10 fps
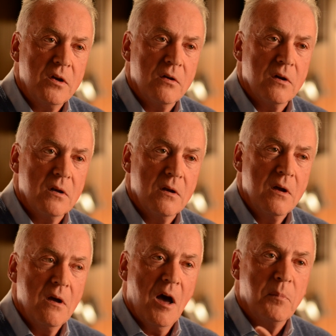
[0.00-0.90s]
could
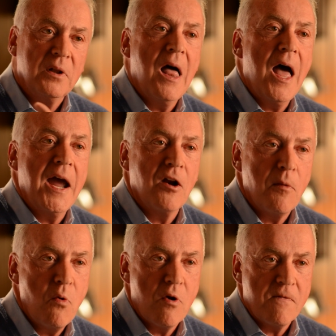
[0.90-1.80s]
apply in our
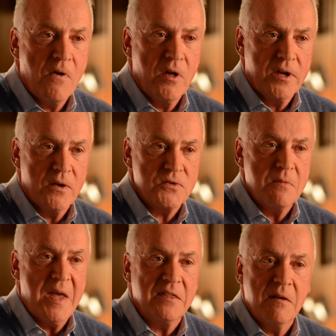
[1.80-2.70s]
portfolios to
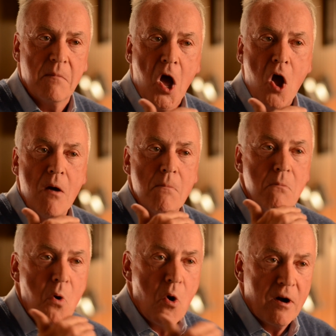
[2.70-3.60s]
make them
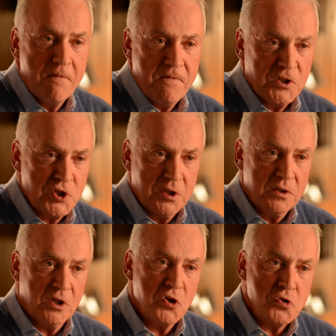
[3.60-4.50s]
more efficient,
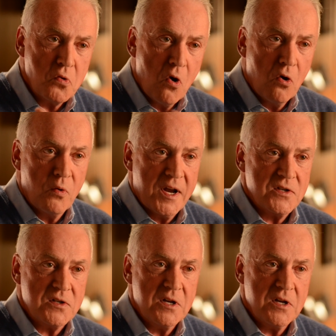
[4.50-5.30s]
to control risk,